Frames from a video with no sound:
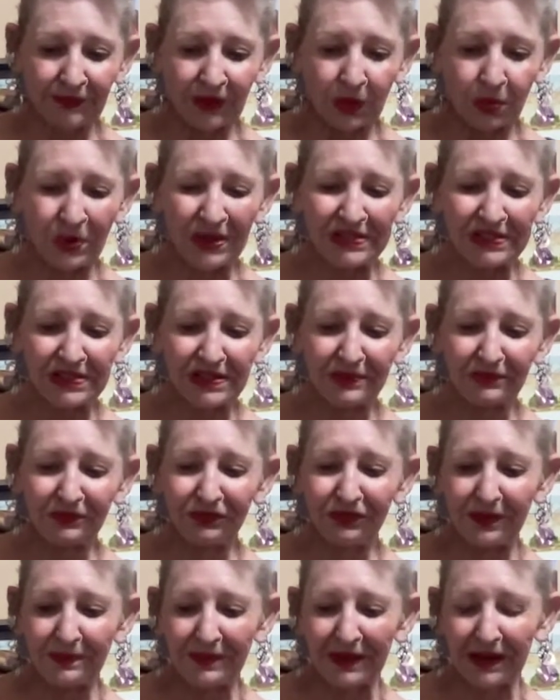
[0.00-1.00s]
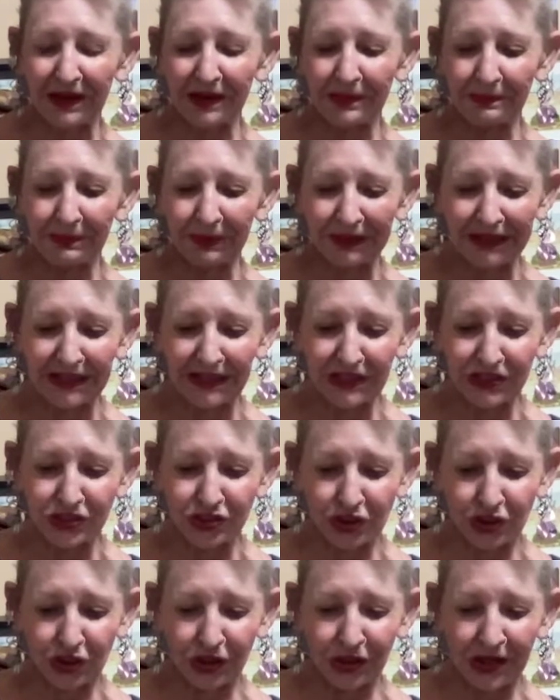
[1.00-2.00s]
Wisdom from the Completed
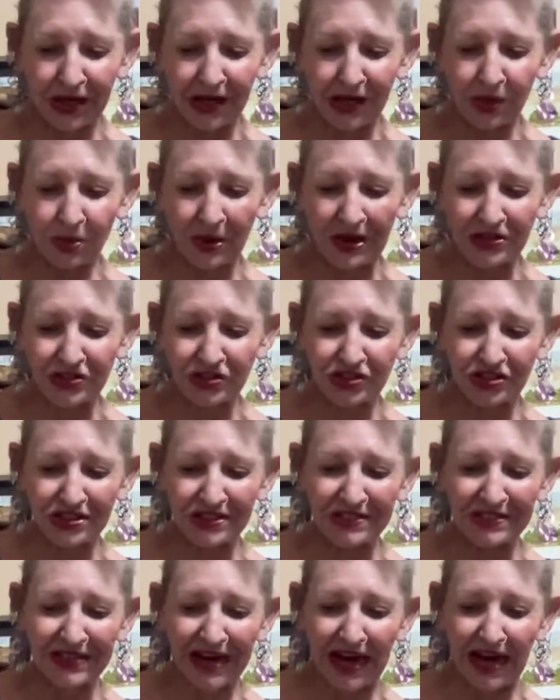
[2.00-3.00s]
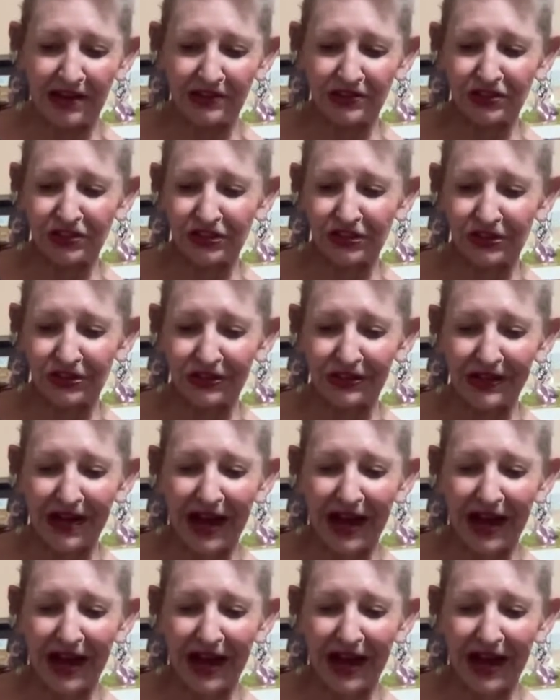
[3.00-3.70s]
Journey Questions Answered,